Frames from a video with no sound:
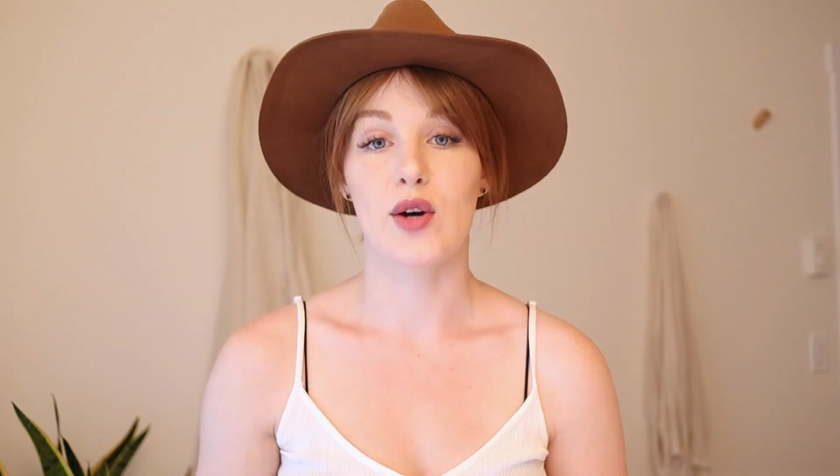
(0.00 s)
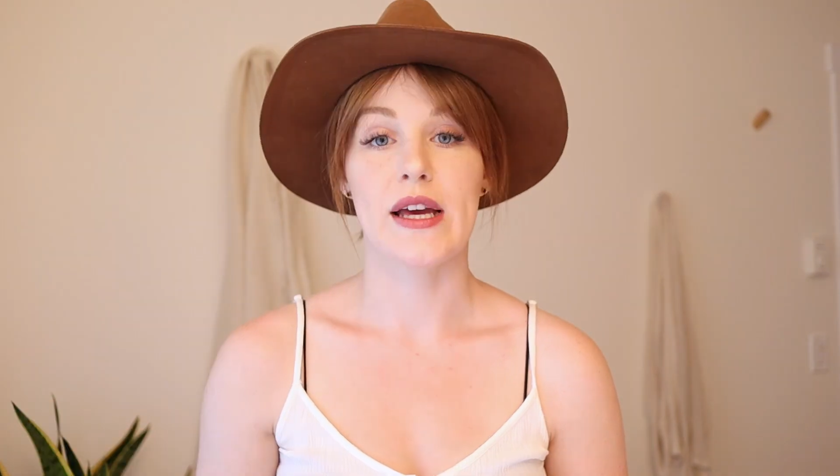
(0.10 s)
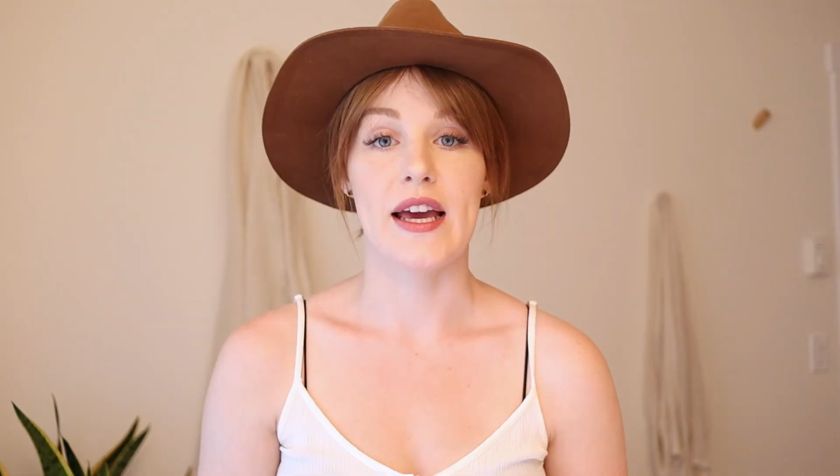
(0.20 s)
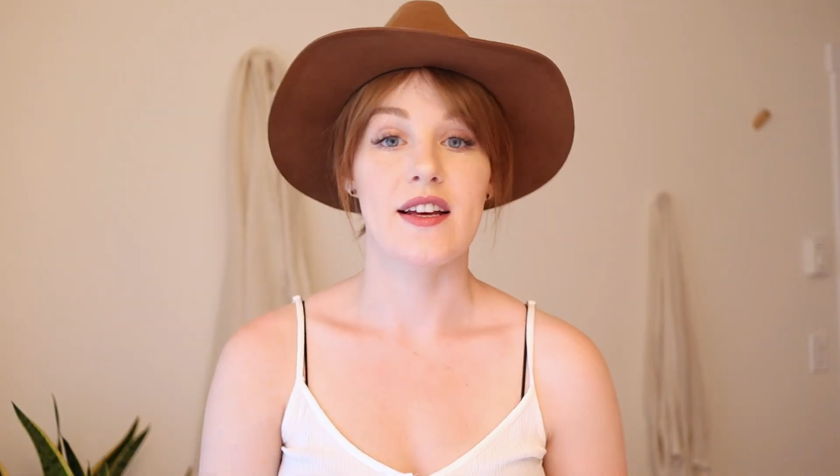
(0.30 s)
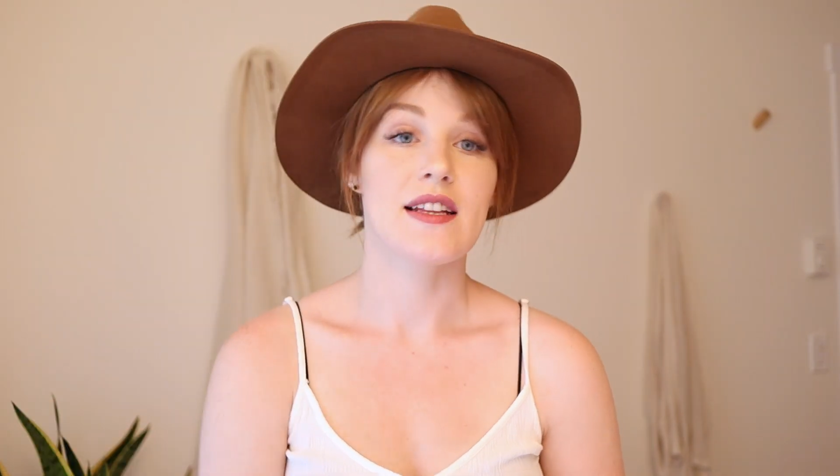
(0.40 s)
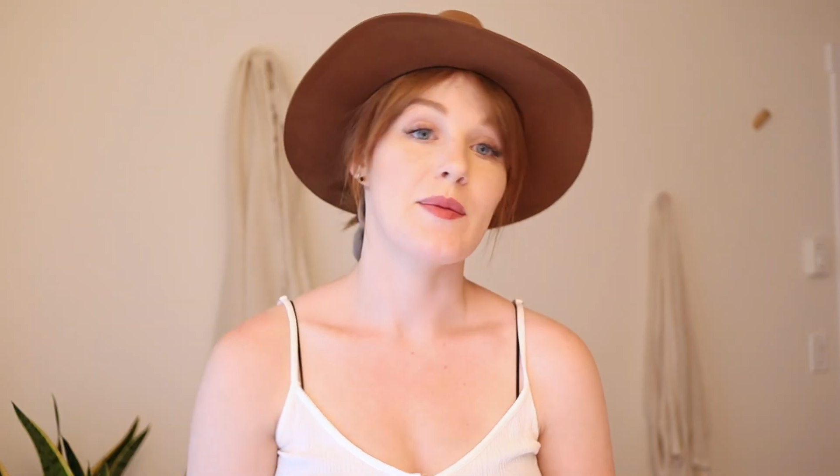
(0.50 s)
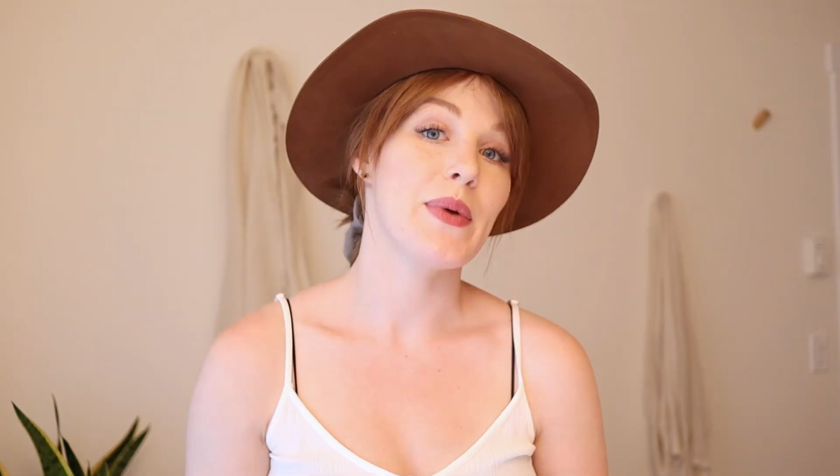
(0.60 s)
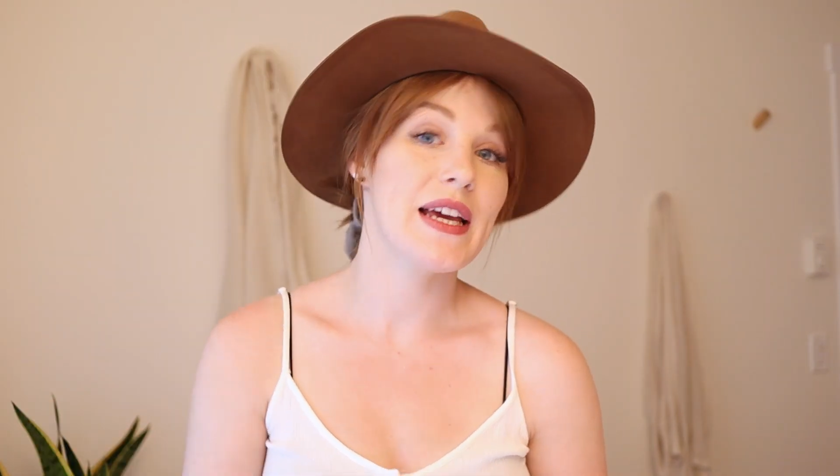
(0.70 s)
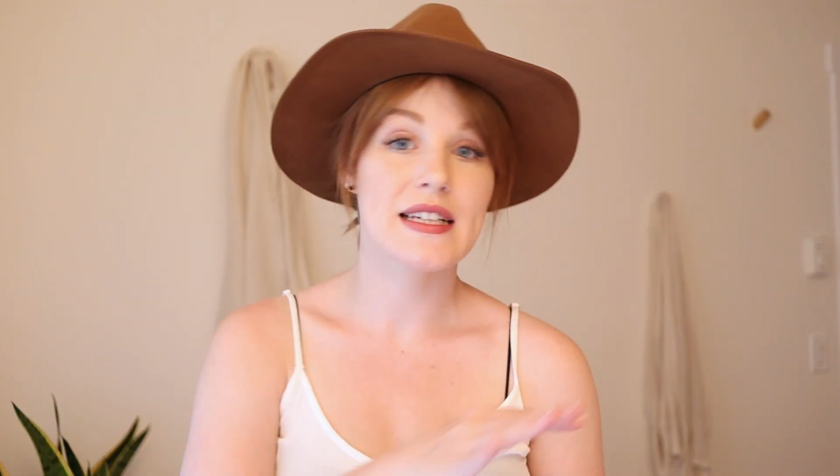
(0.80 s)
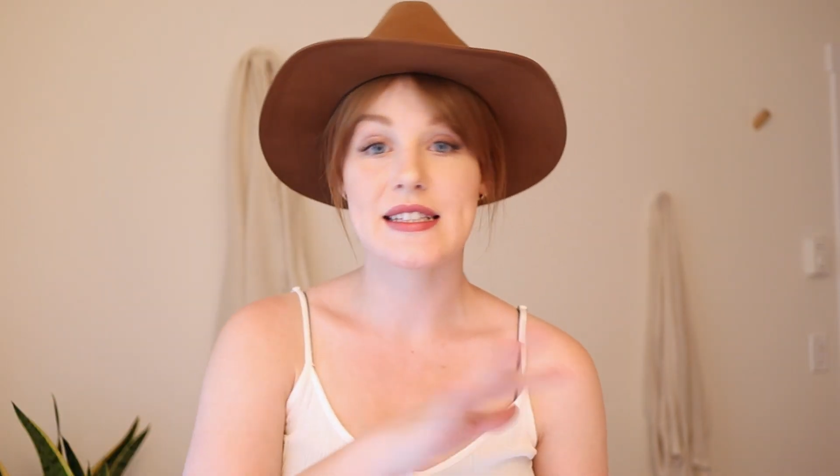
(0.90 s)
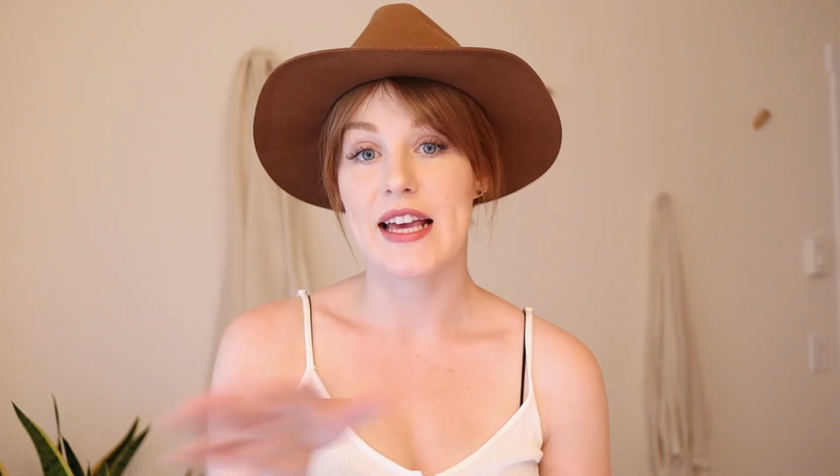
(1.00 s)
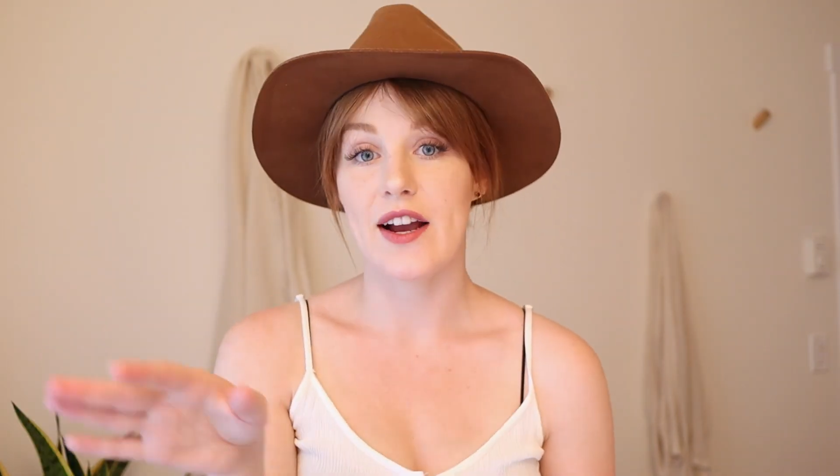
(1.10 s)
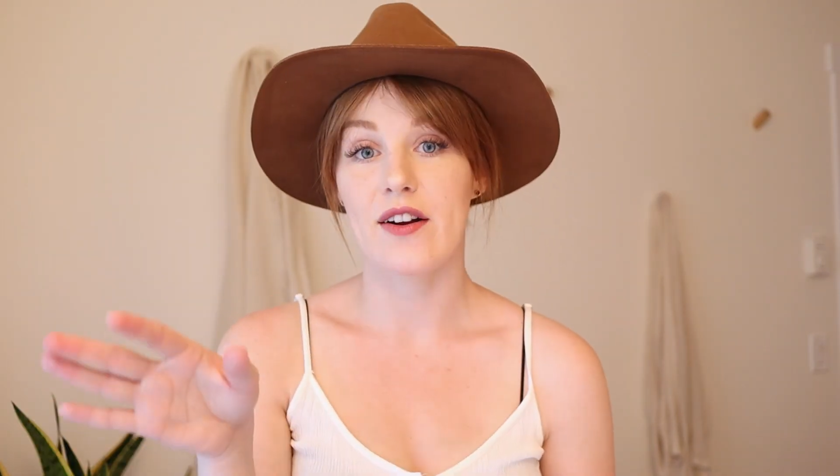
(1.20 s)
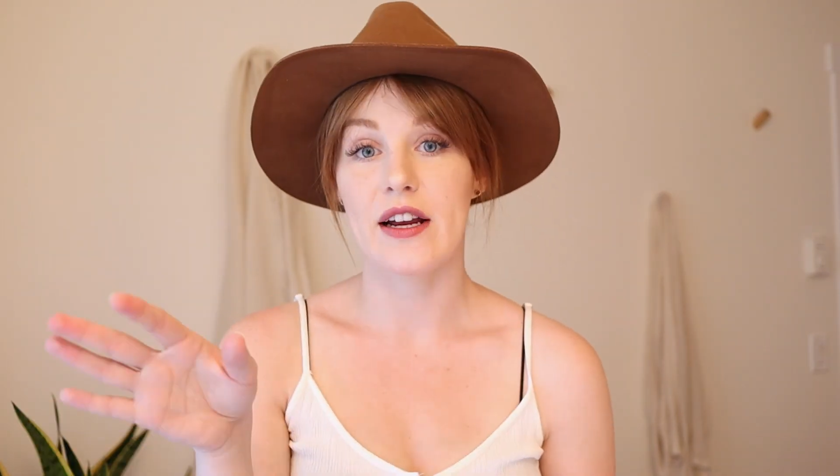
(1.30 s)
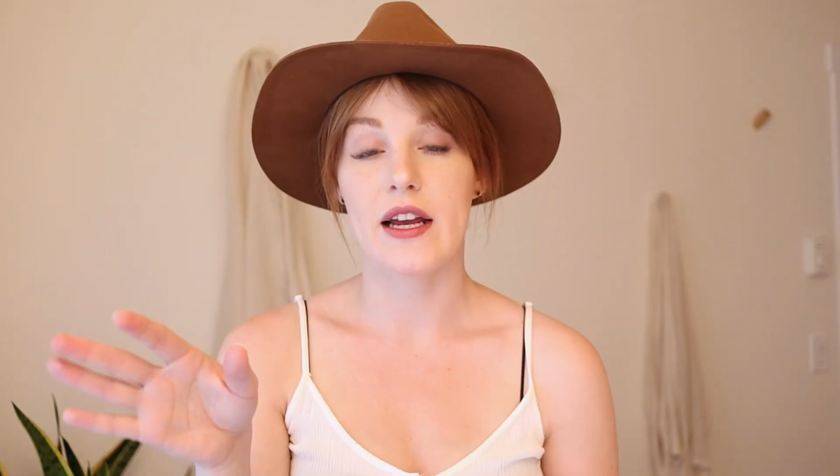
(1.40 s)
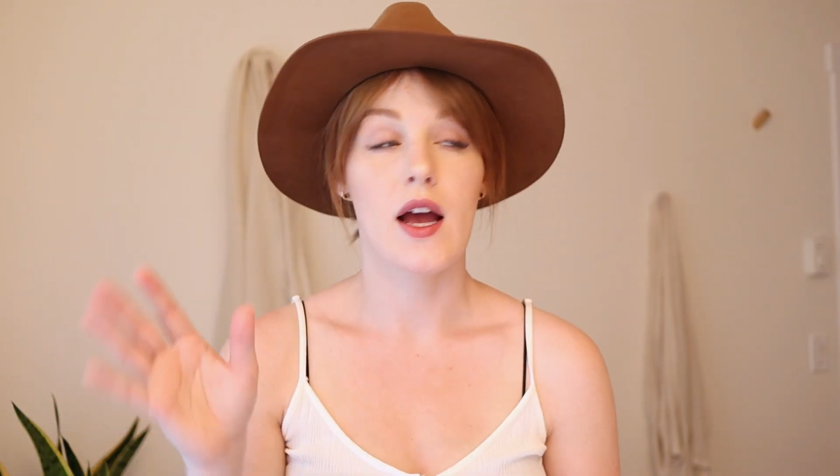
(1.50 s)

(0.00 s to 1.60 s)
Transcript: Okay, the big scary,